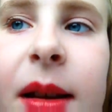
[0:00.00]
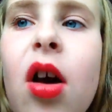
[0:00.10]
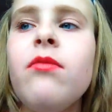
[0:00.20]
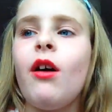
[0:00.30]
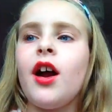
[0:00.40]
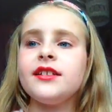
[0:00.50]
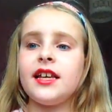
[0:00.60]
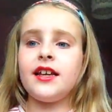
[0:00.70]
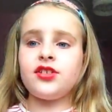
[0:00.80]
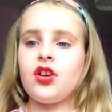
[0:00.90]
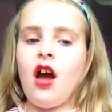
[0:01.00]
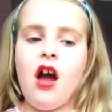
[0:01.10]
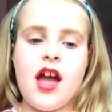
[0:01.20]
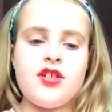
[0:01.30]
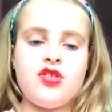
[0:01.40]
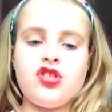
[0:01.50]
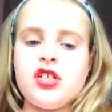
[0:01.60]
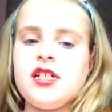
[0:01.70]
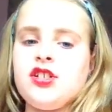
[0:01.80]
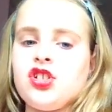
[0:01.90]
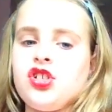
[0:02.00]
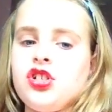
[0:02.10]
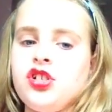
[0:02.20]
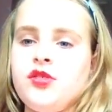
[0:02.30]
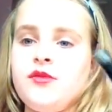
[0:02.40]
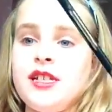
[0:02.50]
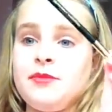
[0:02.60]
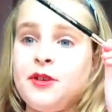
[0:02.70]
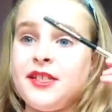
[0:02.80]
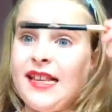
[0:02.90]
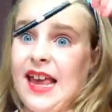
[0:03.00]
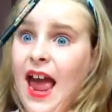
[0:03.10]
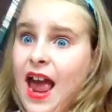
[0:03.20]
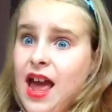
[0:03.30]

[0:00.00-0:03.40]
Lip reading: a long process. I usually just do this process